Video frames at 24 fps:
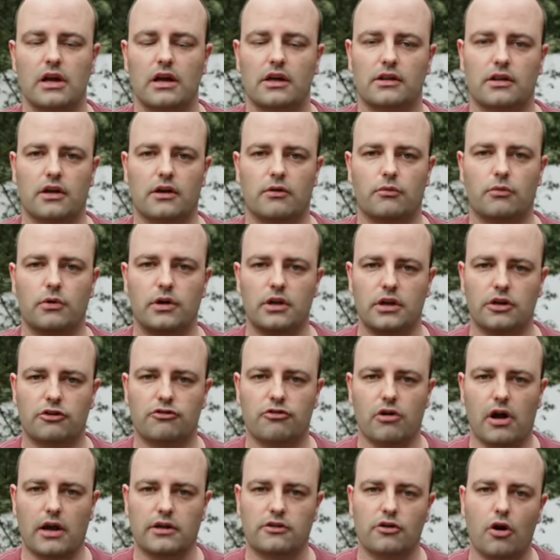they're really
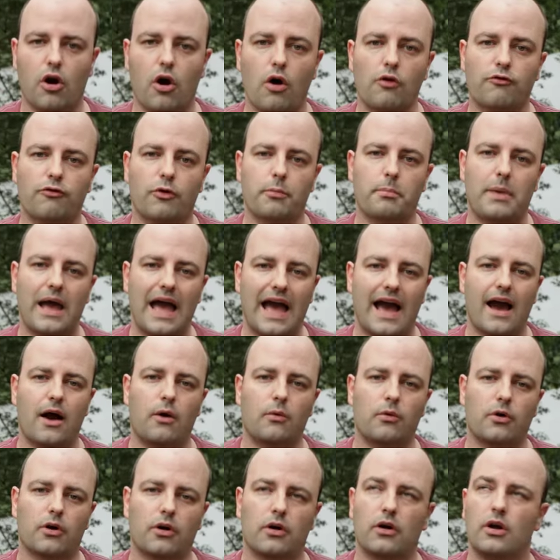trying to
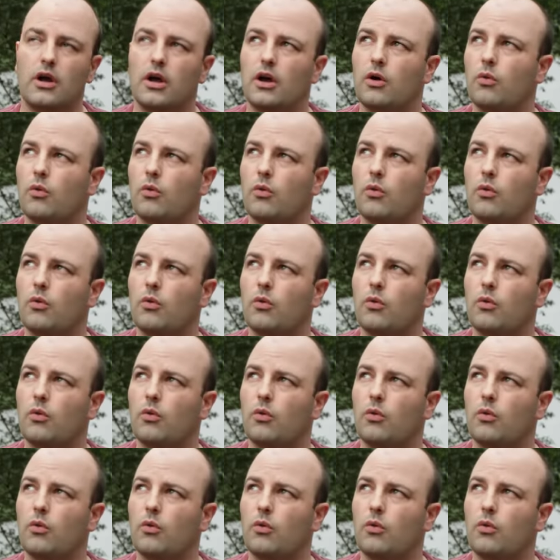overpower